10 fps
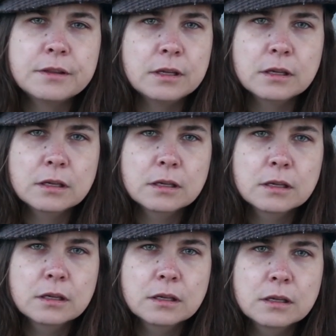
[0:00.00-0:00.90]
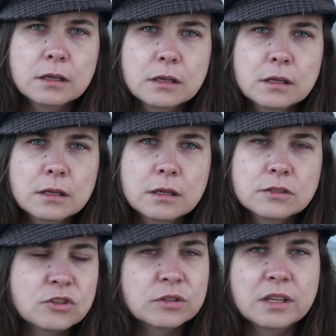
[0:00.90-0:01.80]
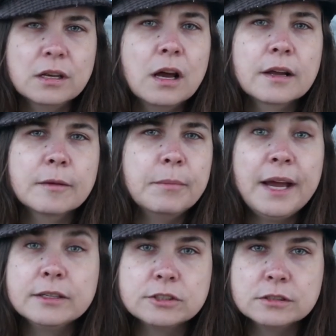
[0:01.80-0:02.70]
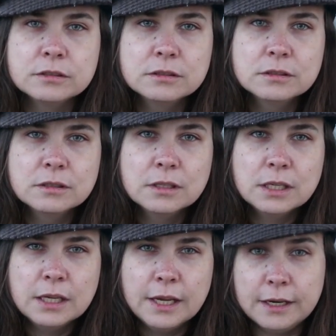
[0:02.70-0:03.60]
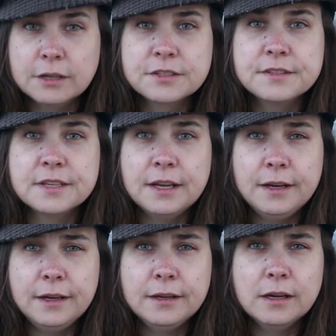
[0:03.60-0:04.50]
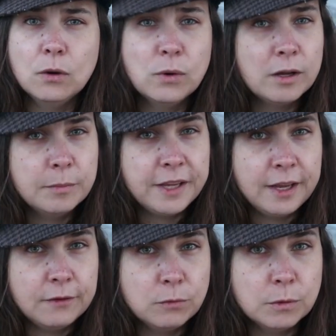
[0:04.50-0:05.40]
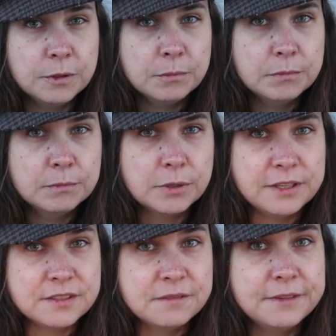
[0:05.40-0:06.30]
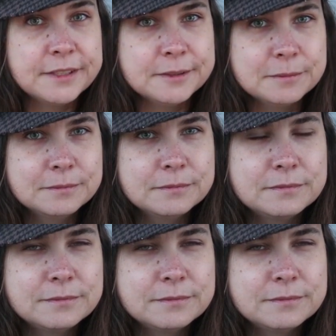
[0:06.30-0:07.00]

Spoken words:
a thing, certainly not compassion. In our society, a well-behaved woman plays the victim.